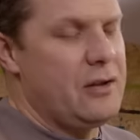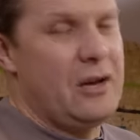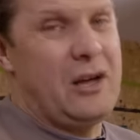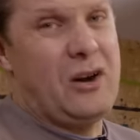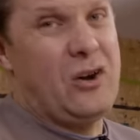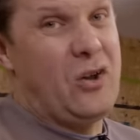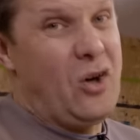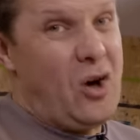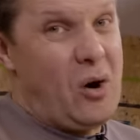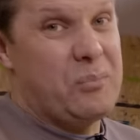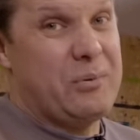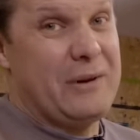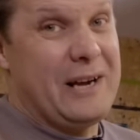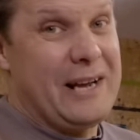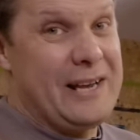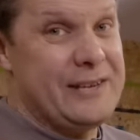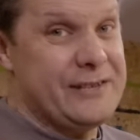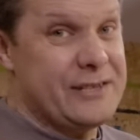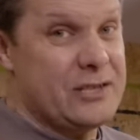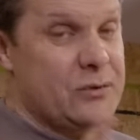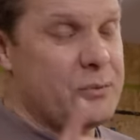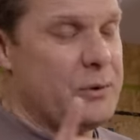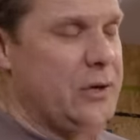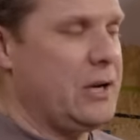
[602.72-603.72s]
that a lot of
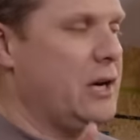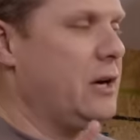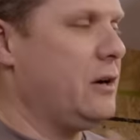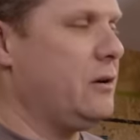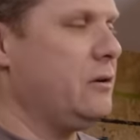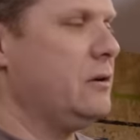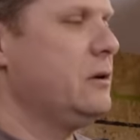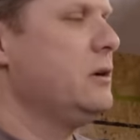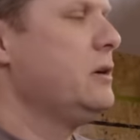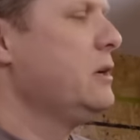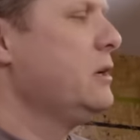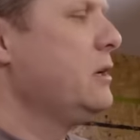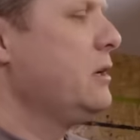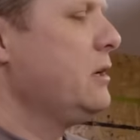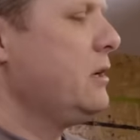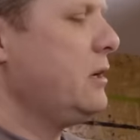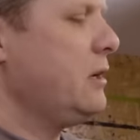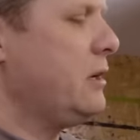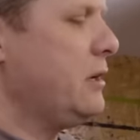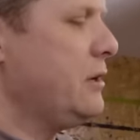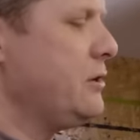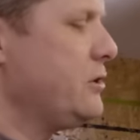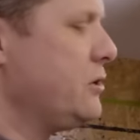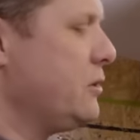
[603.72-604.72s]
brands, as we know,
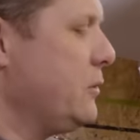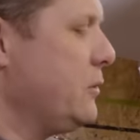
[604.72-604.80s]
aren't